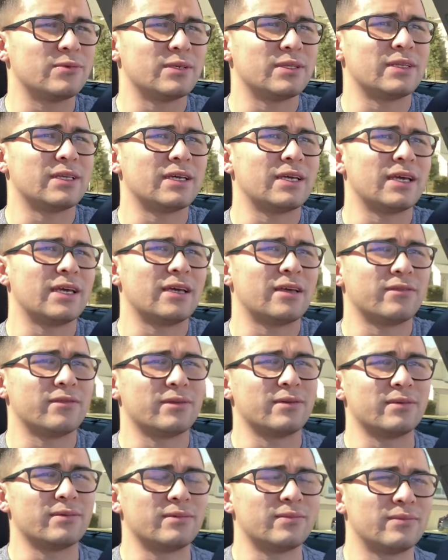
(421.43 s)
when they came
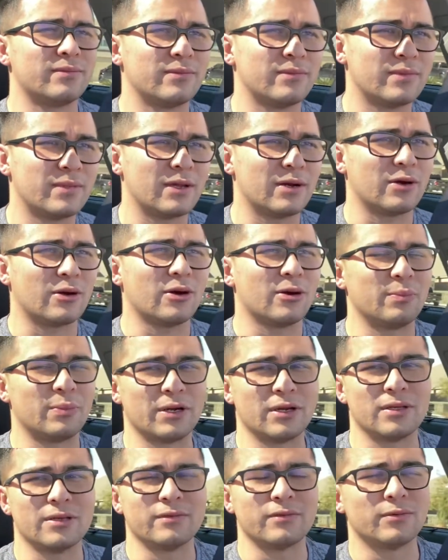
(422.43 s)
and their car
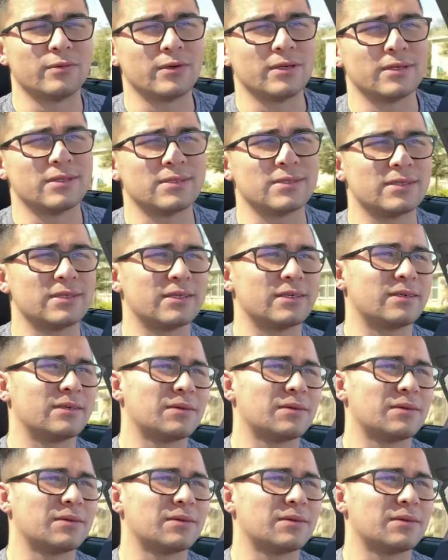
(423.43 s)
barely even runs, like,